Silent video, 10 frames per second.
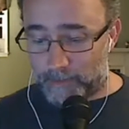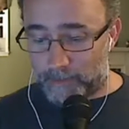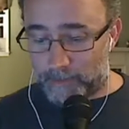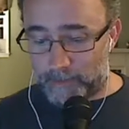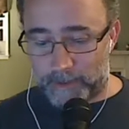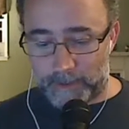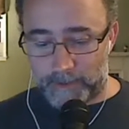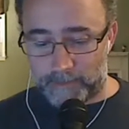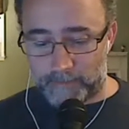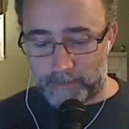
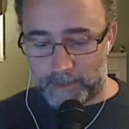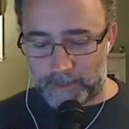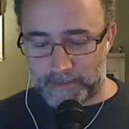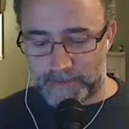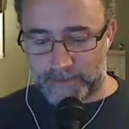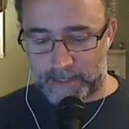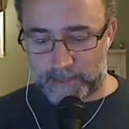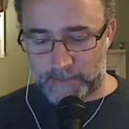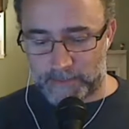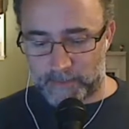I've had
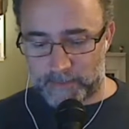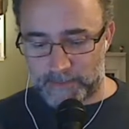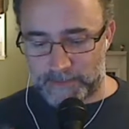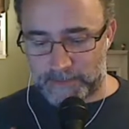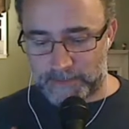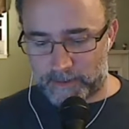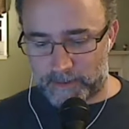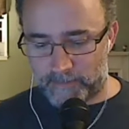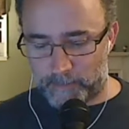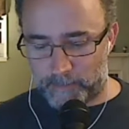scallops on a
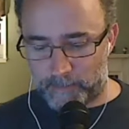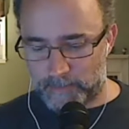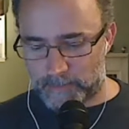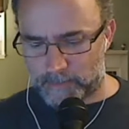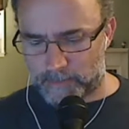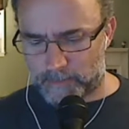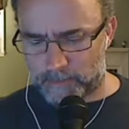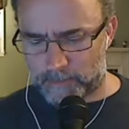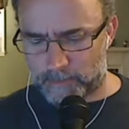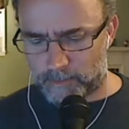dive boat,
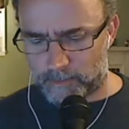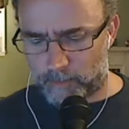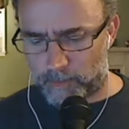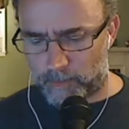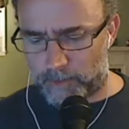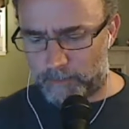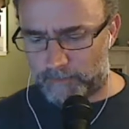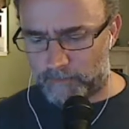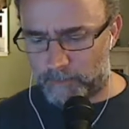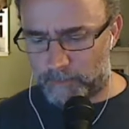brought up
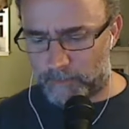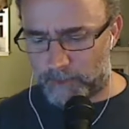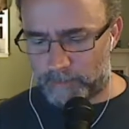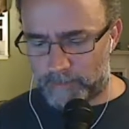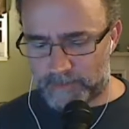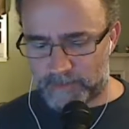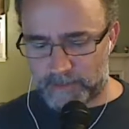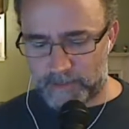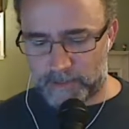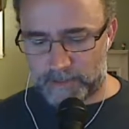from the bottom of the
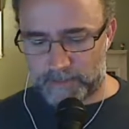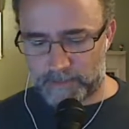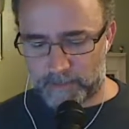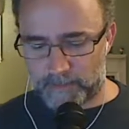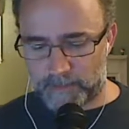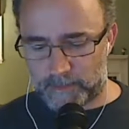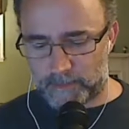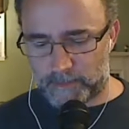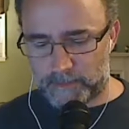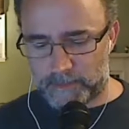sea and served
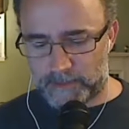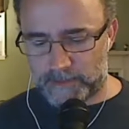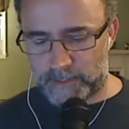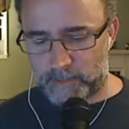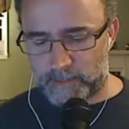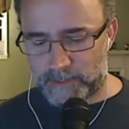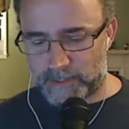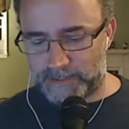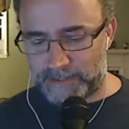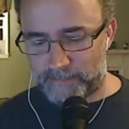
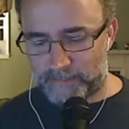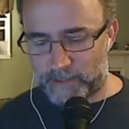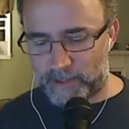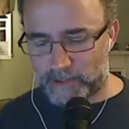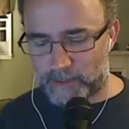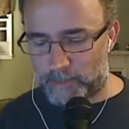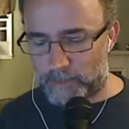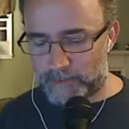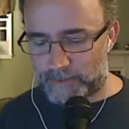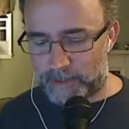distinguishingly fresh,
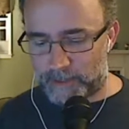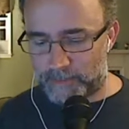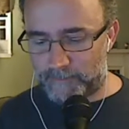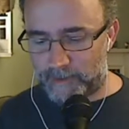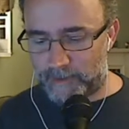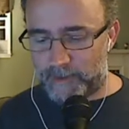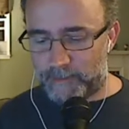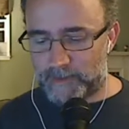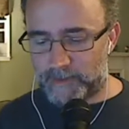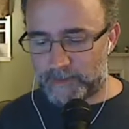almost live,
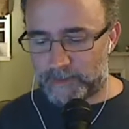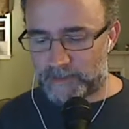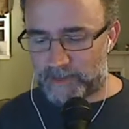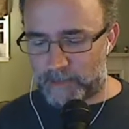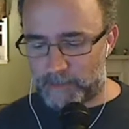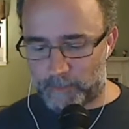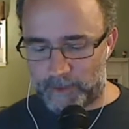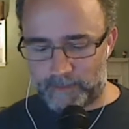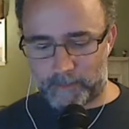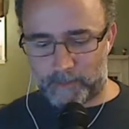with some wasabi
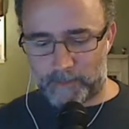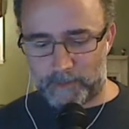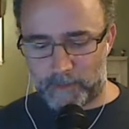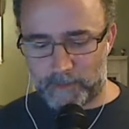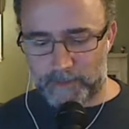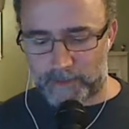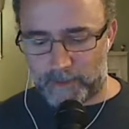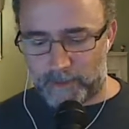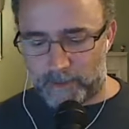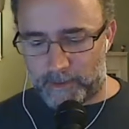right there on the boat.
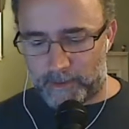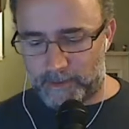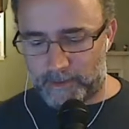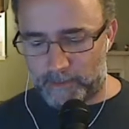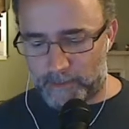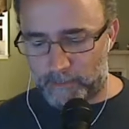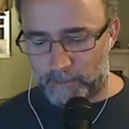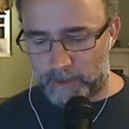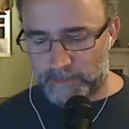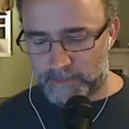I've had my
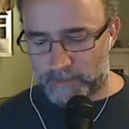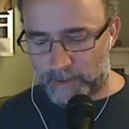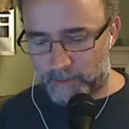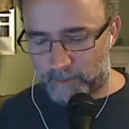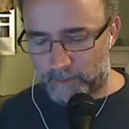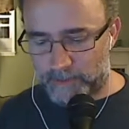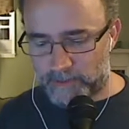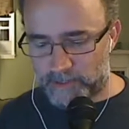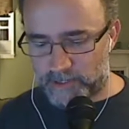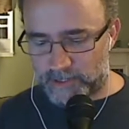mom's macaroni and
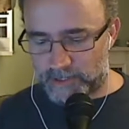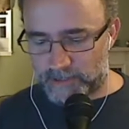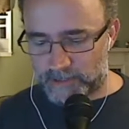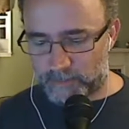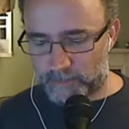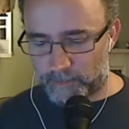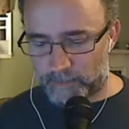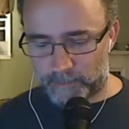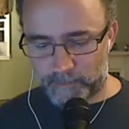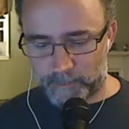cheese with
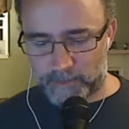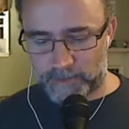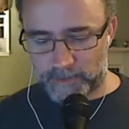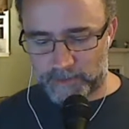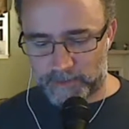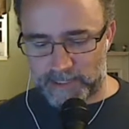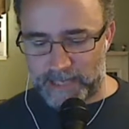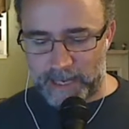real Vermont cheddar.